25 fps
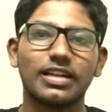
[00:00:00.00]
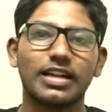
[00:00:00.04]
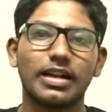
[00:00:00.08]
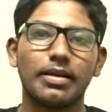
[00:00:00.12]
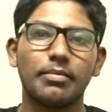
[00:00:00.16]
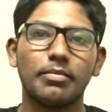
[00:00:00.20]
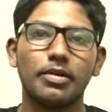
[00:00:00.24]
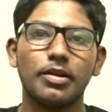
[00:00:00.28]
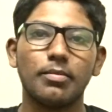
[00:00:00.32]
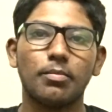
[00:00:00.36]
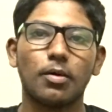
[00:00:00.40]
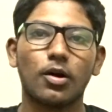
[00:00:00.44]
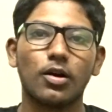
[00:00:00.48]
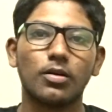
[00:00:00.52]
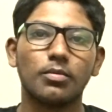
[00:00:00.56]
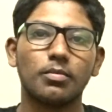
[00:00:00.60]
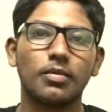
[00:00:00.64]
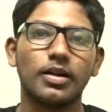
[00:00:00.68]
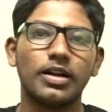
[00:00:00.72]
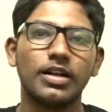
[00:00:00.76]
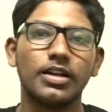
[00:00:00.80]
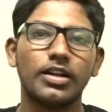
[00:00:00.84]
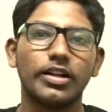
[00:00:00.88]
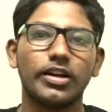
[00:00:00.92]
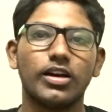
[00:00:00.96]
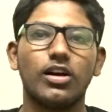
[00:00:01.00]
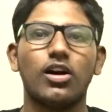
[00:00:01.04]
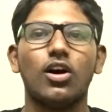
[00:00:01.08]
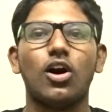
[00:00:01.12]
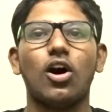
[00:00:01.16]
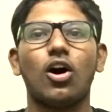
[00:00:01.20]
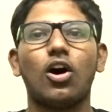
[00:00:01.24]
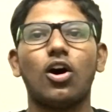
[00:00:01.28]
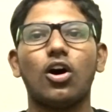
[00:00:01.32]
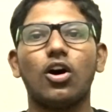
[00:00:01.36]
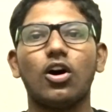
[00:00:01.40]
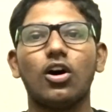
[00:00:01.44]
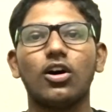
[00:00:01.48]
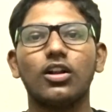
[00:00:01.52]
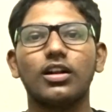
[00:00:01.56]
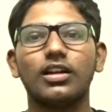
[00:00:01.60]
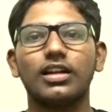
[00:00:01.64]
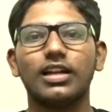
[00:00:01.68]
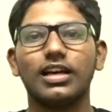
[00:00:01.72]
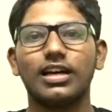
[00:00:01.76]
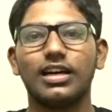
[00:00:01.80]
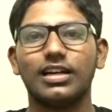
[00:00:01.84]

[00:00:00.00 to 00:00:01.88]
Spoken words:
crime department, or